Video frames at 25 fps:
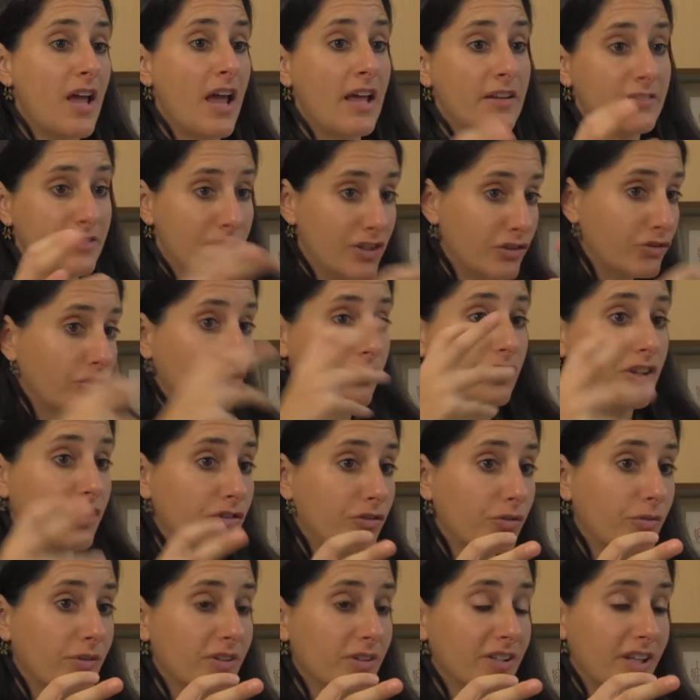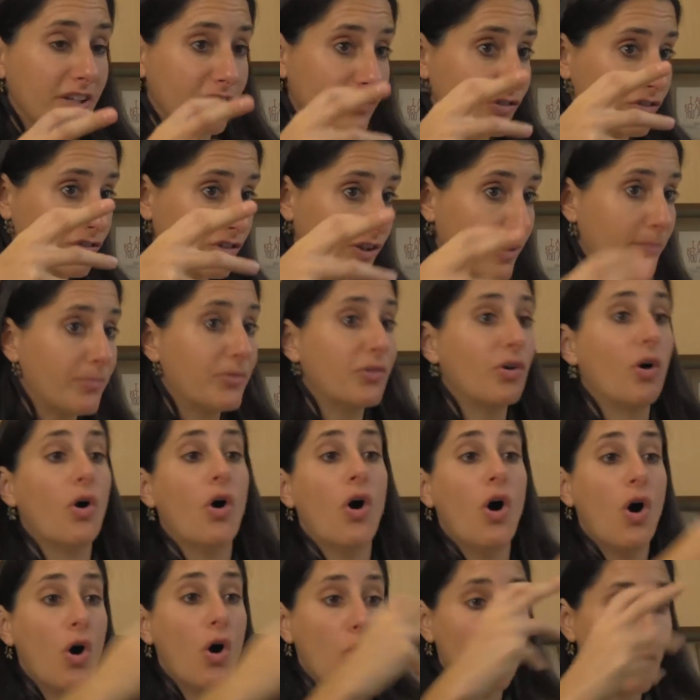and teacher-teacher relationships
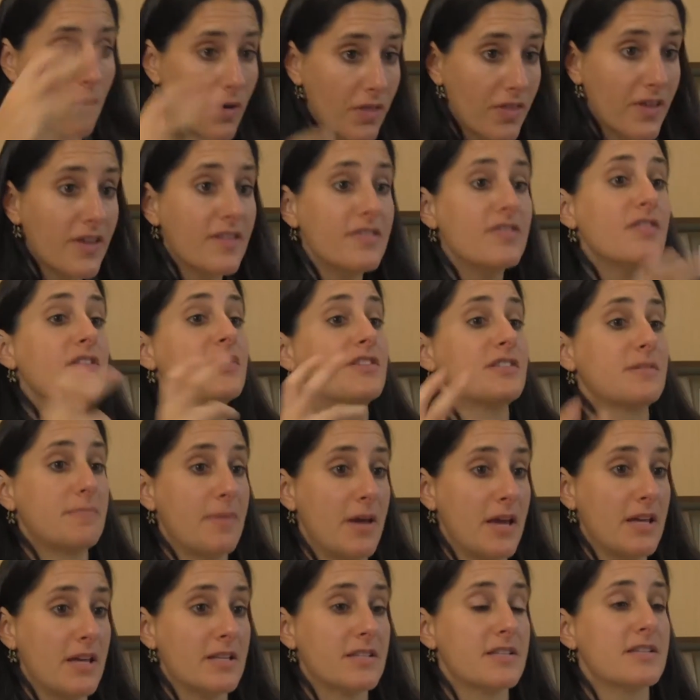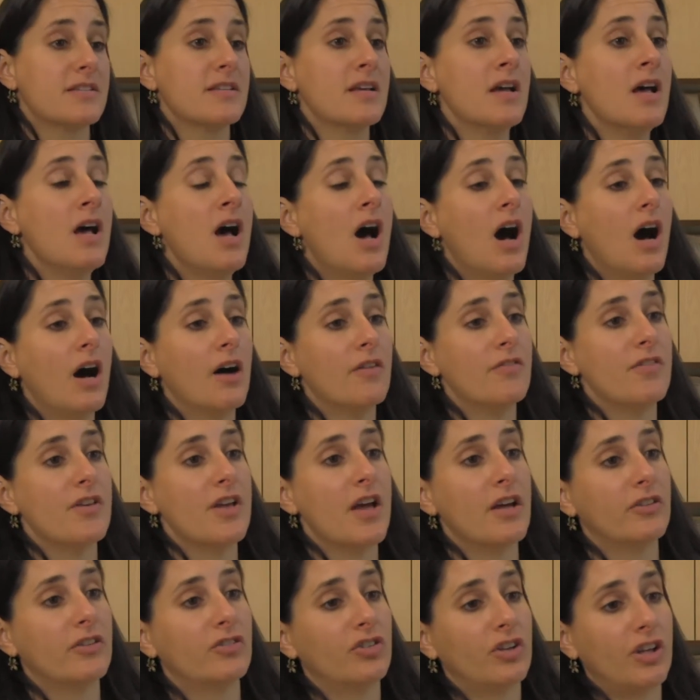all within the space of
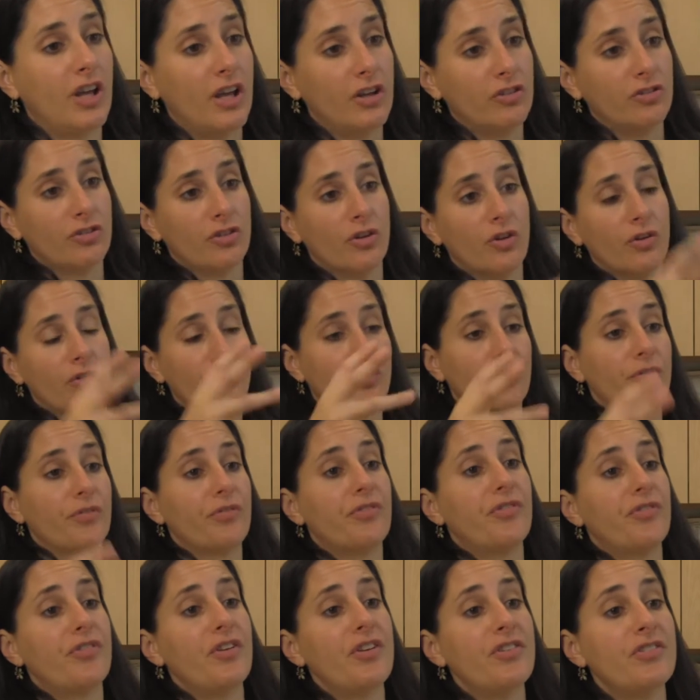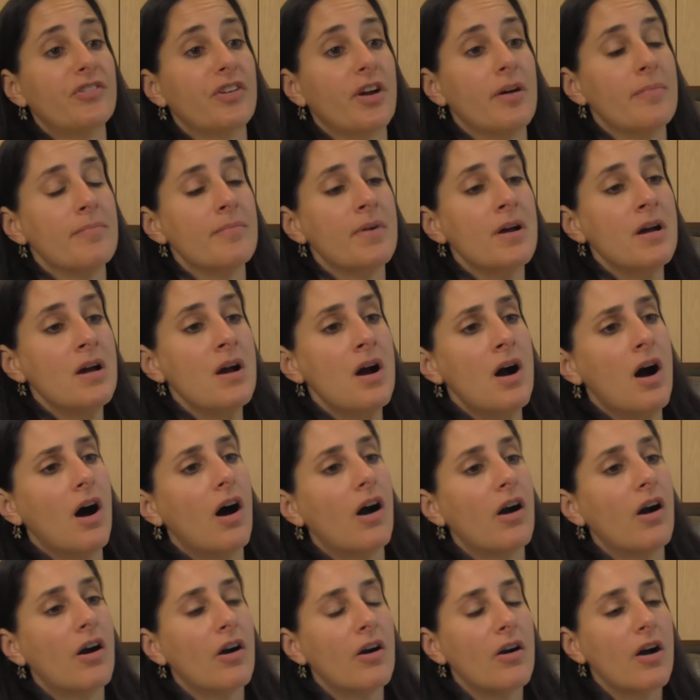the educational sort of system
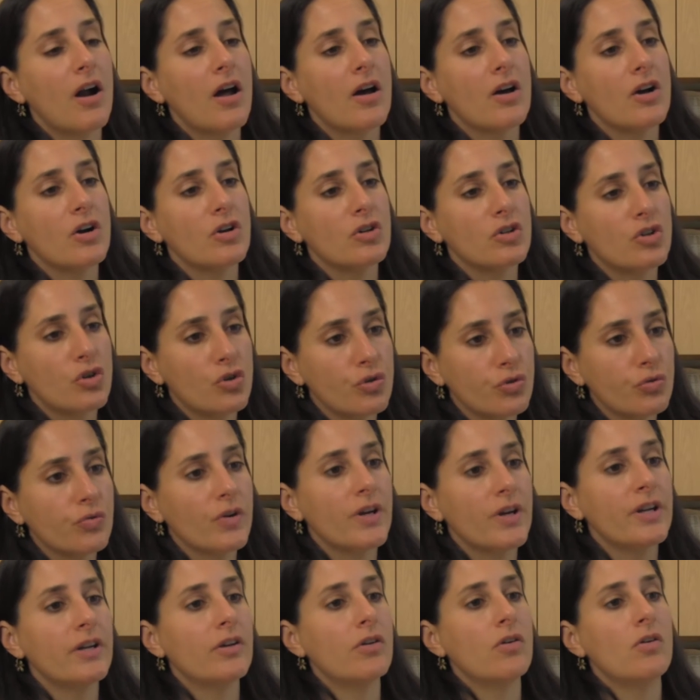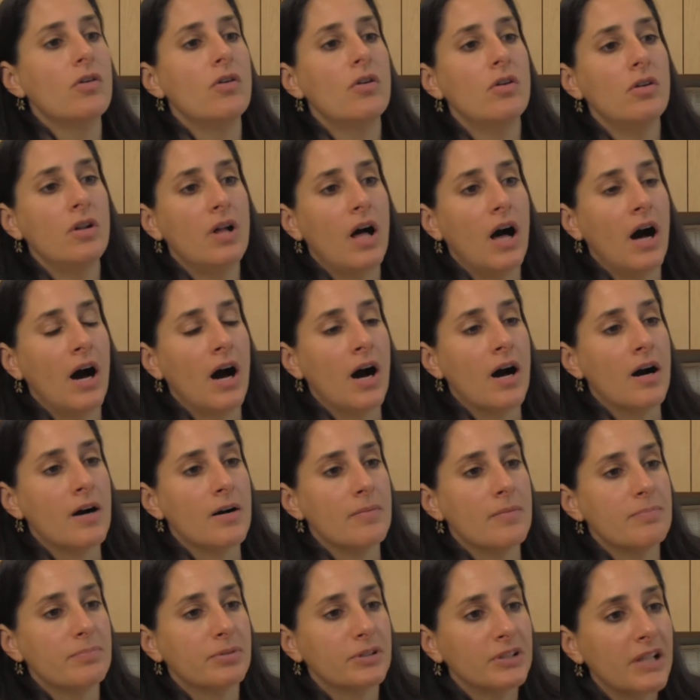are critical
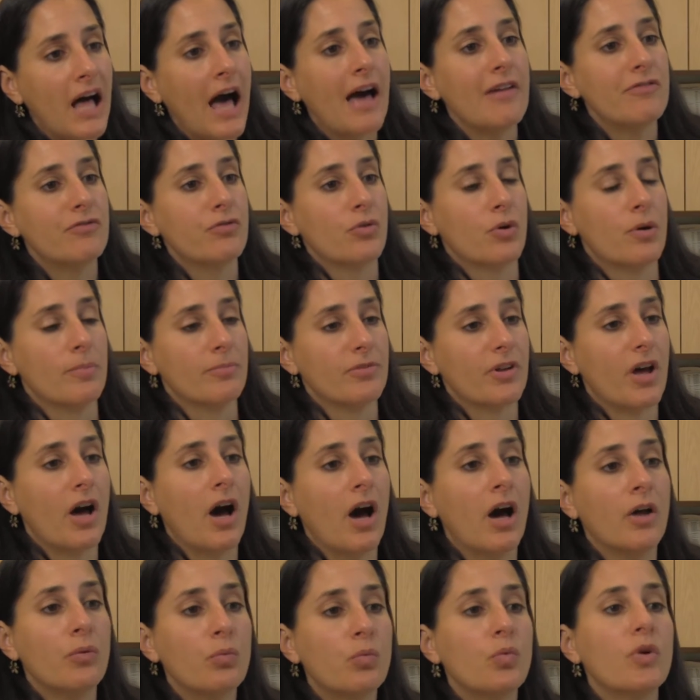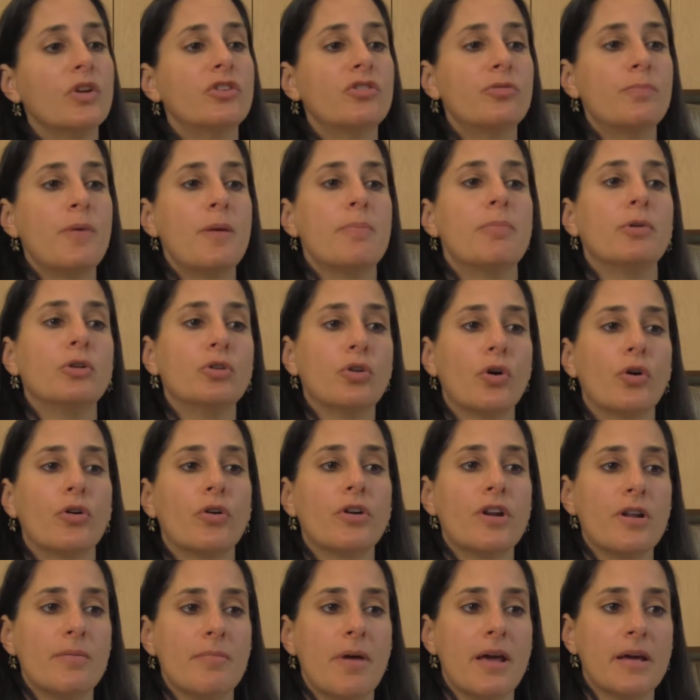platforms on which people
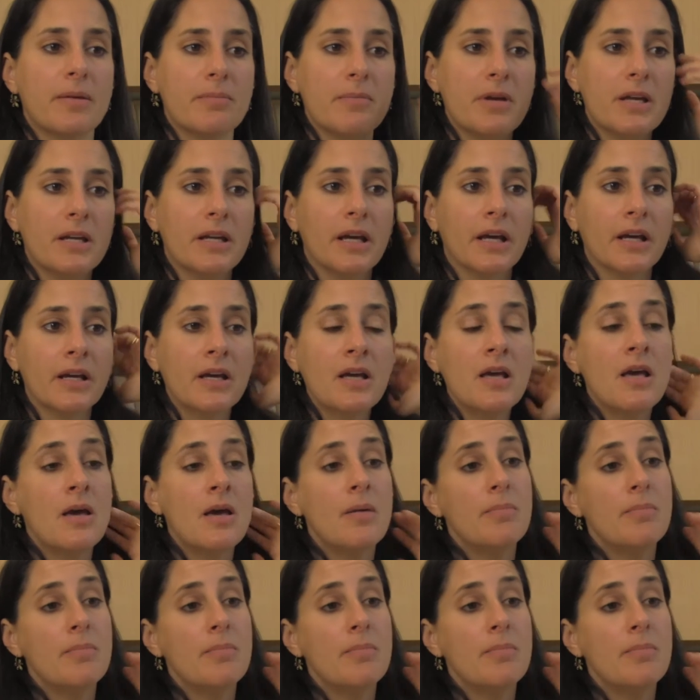learn and make meaning,